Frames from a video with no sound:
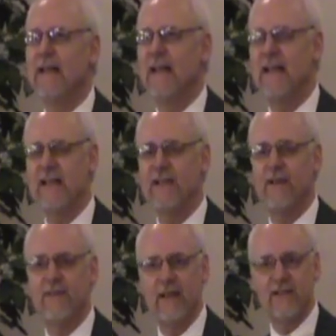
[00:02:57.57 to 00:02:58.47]
and that he,
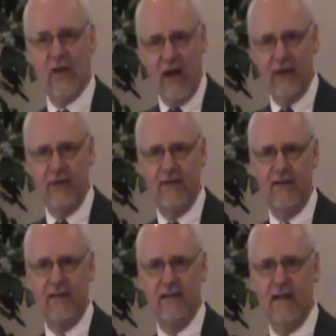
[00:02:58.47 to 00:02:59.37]
if he is
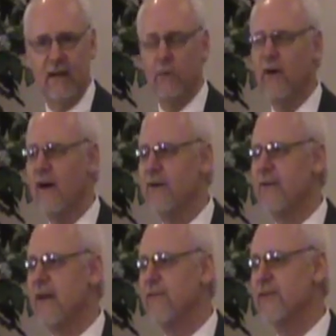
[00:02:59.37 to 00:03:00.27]
honored, then God will
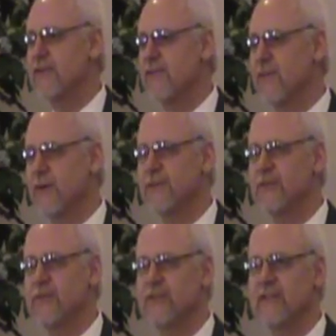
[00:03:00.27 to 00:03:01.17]
honor the efforts of those who